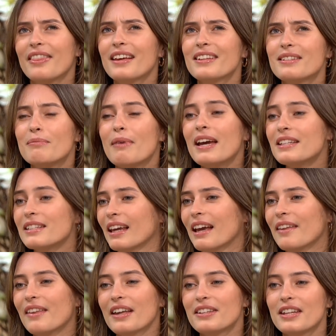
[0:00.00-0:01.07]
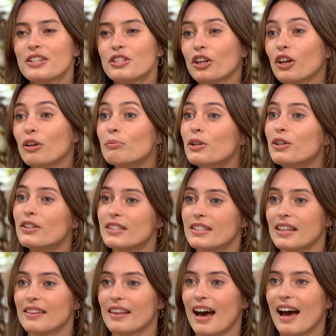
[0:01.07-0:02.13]
And that's amazing. And that sense of
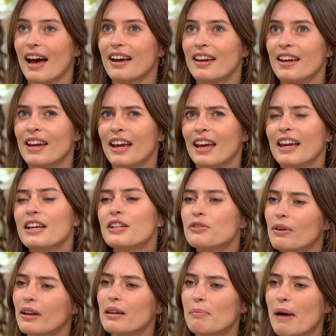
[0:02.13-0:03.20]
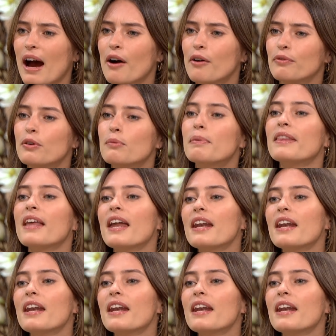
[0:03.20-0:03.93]
community there is really powerful. But